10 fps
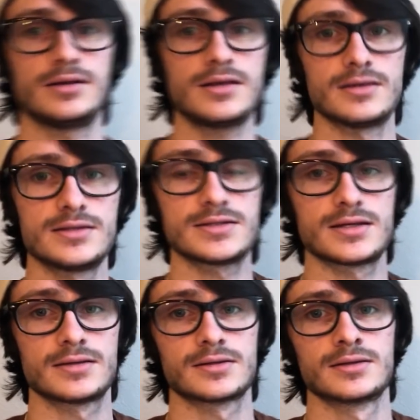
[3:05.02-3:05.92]

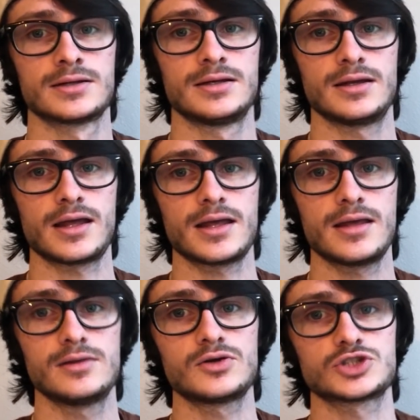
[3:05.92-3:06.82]

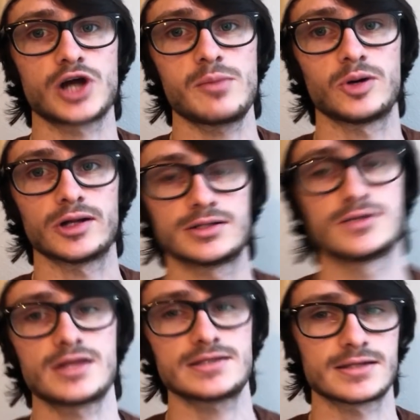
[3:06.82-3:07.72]
a little tripod.
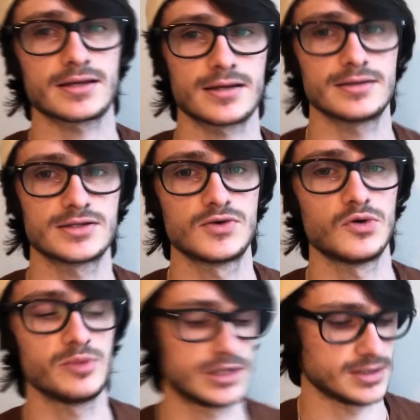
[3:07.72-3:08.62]
So this thing is cool
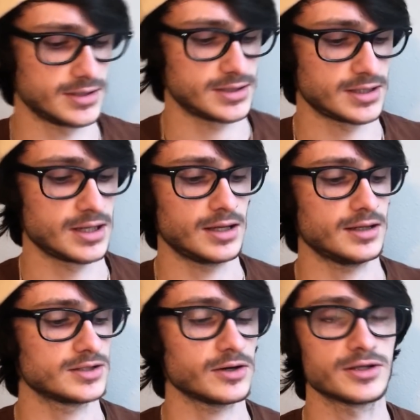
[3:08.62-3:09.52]
because
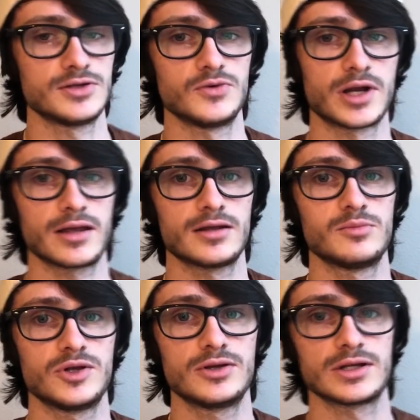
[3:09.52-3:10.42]
it's hard to do one-handed,
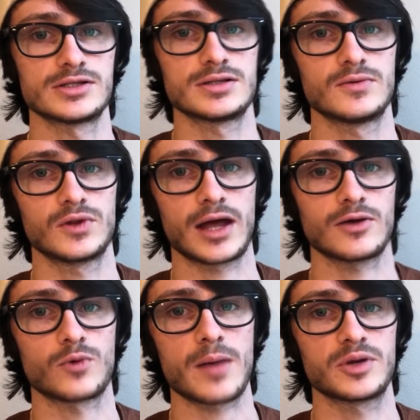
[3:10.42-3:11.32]
but you can kind
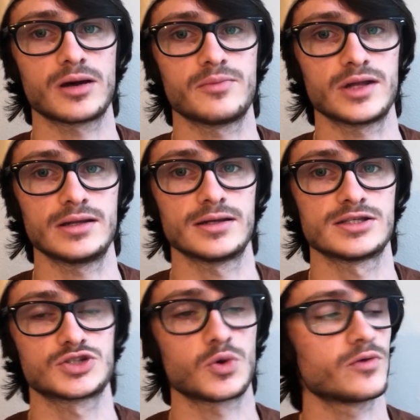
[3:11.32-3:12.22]
of wrap it up in a
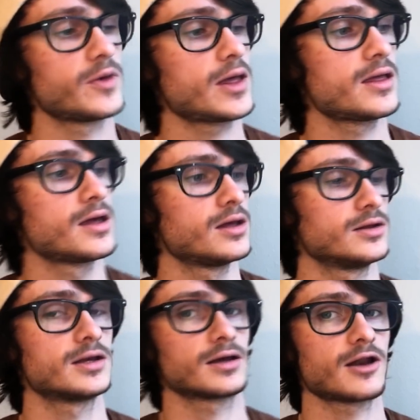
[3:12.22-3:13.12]
short way.
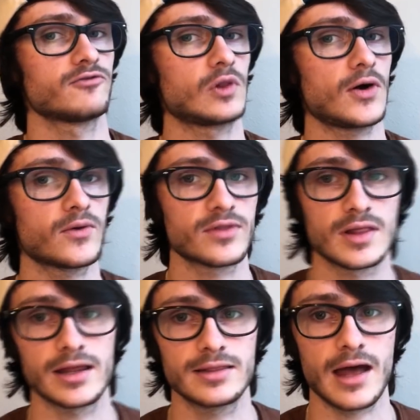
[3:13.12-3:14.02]
You can kind of vlog with it
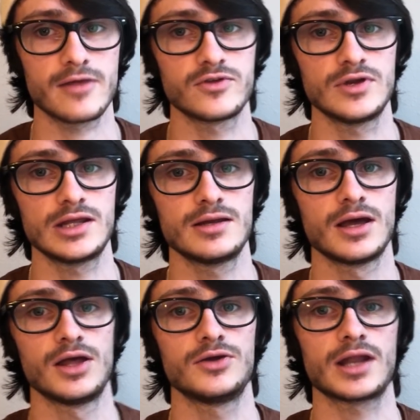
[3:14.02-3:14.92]
like that if you need.
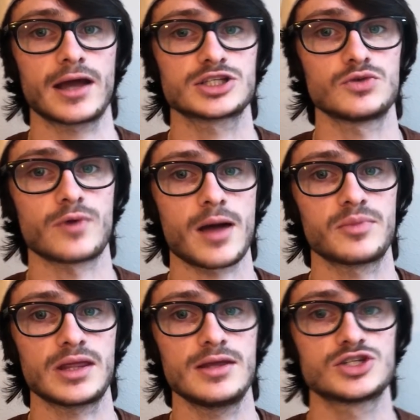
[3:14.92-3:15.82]
You can actually
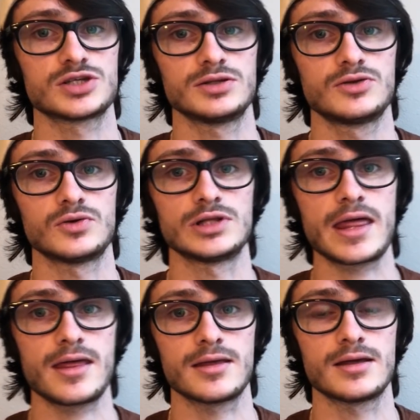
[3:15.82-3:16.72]
wrap each little
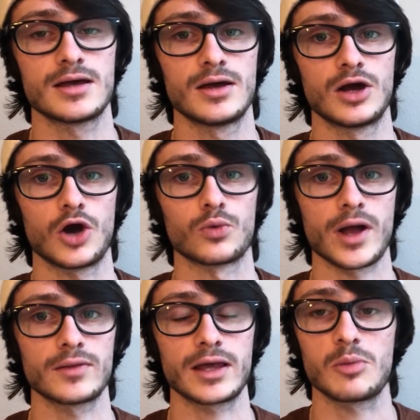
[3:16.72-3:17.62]
leg
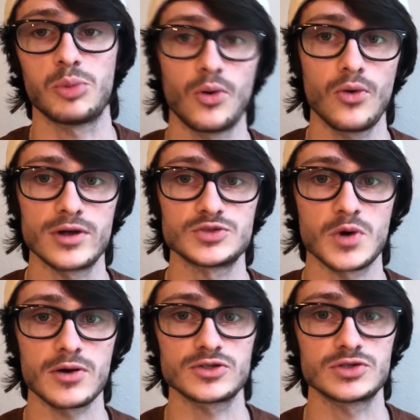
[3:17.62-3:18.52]
around like a pole as
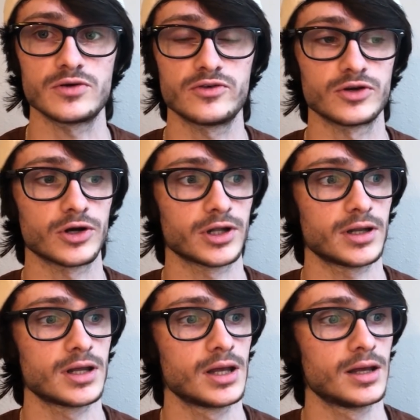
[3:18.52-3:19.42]
well. So if you're on